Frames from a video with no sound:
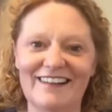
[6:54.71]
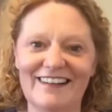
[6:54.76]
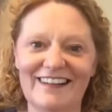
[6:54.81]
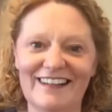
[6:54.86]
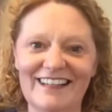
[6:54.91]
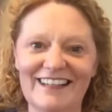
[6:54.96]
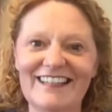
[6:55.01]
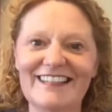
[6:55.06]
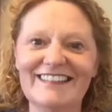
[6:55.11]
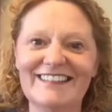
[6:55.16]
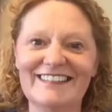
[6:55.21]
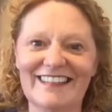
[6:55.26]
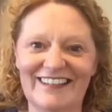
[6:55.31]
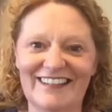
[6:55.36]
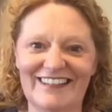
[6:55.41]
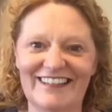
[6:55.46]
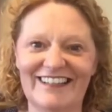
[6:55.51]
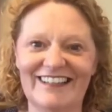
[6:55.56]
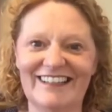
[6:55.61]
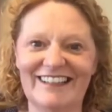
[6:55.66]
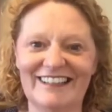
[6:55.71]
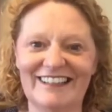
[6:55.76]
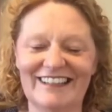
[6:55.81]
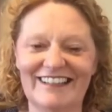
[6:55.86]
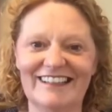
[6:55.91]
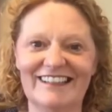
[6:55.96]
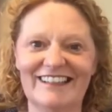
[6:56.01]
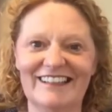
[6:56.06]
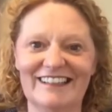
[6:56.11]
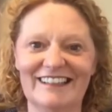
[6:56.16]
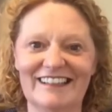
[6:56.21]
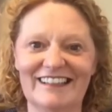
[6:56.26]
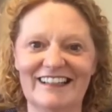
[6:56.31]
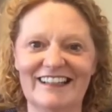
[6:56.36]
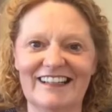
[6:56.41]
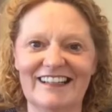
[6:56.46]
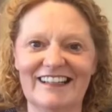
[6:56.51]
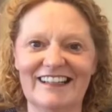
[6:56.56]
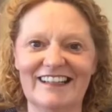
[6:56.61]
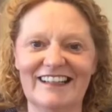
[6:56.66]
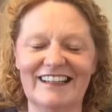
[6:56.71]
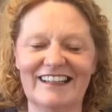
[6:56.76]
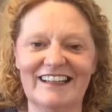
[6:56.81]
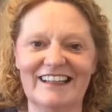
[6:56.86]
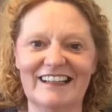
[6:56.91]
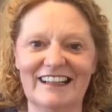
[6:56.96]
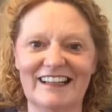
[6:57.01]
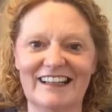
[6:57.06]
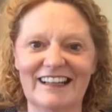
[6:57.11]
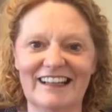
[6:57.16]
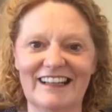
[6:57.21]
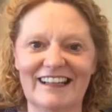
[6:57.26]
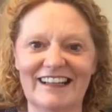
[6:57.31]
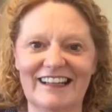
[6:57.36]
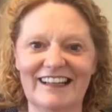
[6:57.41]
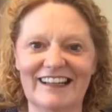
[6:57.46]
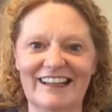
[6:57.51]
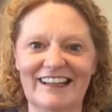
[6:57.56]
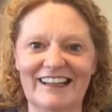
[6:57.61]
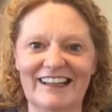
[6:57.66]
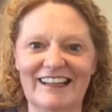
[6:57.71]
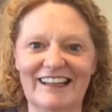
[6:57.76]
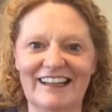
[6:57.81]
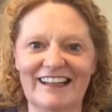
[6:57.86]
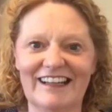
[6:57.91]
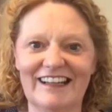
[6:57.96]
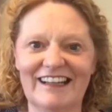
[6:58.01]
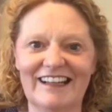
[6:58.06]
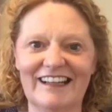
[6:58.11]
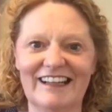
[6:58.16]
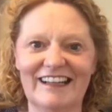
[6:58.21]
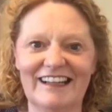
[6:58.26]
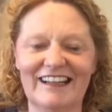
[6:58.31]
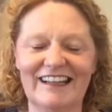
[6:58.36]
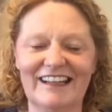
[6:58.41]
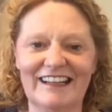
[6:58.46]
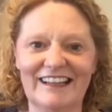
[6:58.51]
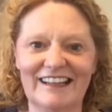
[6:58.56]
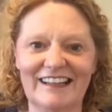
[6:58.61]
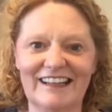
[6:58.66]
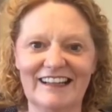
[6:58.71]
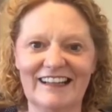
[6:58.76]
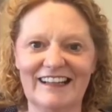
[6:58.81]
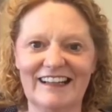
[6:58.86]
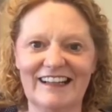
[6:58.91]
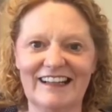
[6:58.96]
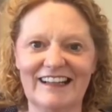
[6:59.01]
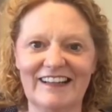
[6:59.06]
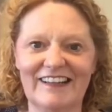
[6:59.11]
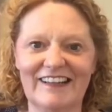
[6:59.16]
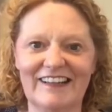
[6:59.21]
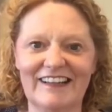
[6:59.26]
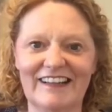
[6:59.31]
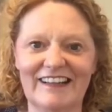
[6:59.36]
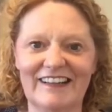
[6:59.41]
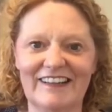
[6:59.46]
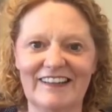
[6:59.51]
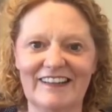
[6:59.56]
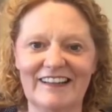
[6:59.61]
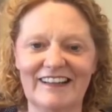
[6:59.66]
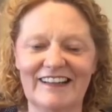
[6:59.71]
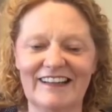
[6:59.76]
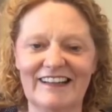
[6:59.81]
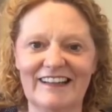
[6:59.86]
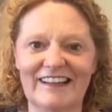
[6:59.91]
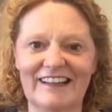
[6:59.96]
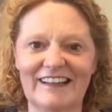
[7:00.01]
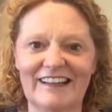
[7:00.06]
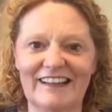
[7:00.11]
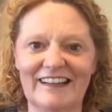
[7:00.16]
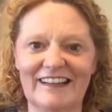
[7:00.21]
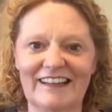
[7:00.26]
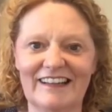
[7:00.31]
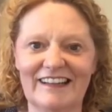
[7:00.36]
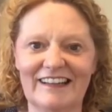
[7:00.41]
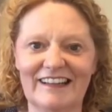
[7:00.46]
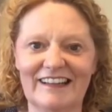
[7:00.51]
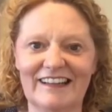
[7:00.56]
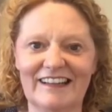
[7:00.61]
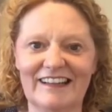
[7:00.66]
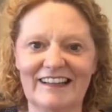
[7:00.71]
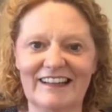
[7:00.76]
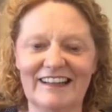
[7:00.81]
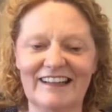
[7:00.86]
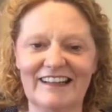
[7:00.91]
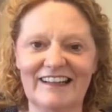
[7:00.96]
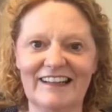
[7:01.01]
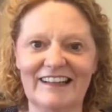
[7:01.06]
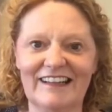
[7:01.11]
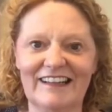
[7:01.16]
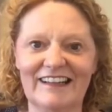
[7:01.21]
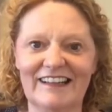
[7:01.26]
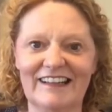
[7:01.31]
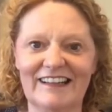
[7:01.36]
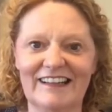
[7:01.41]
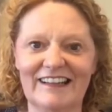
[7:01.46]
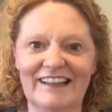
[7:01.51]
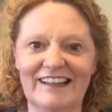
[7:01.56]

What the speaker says: No words are spoken by the person on screen.